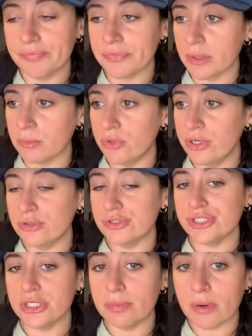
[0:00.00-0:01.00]
Merino
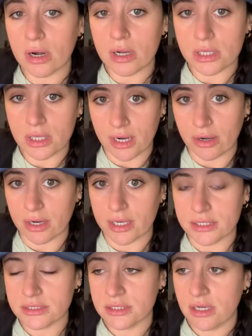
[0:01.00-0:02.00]
sheep are
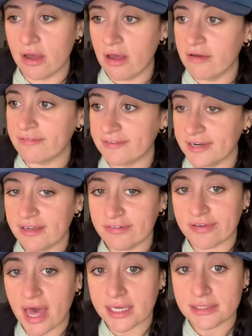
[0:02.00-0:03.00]
hilarious. Funny
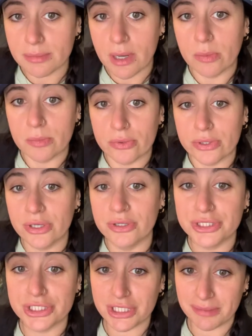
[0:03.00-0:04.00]
facts about Merino
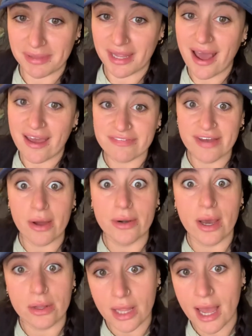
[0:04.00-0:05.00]
sheep that I found
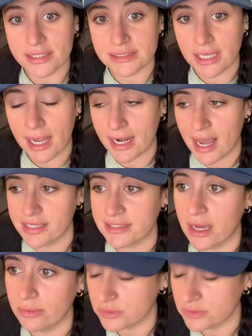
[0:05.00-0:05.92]
out last night as I was